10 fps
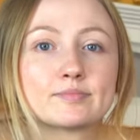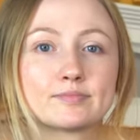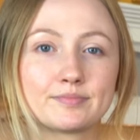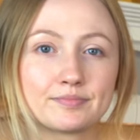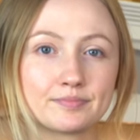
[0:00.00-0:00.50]

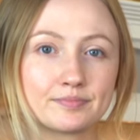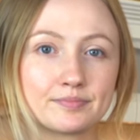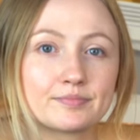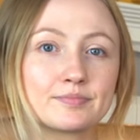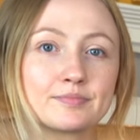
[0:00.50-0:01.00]

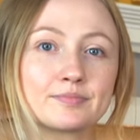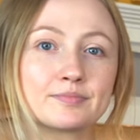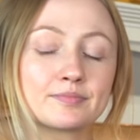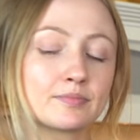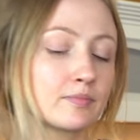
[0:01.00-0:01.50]

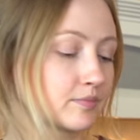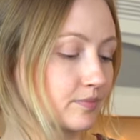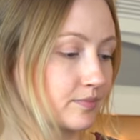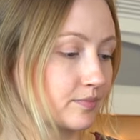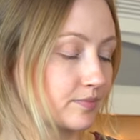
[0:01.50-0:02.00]

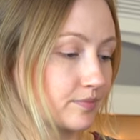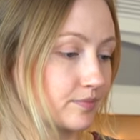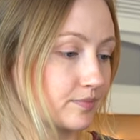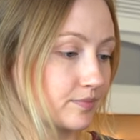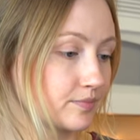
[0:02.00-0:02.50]

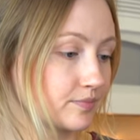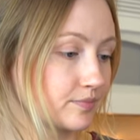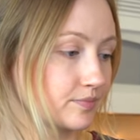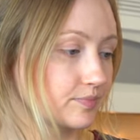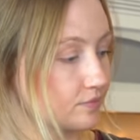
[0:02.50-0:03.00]

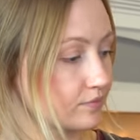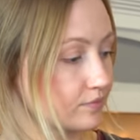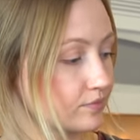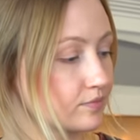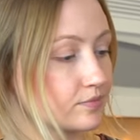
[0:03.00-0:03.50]

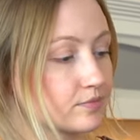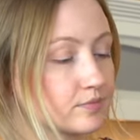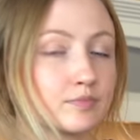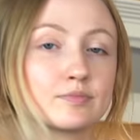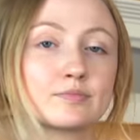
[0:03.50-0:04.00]
[no speech]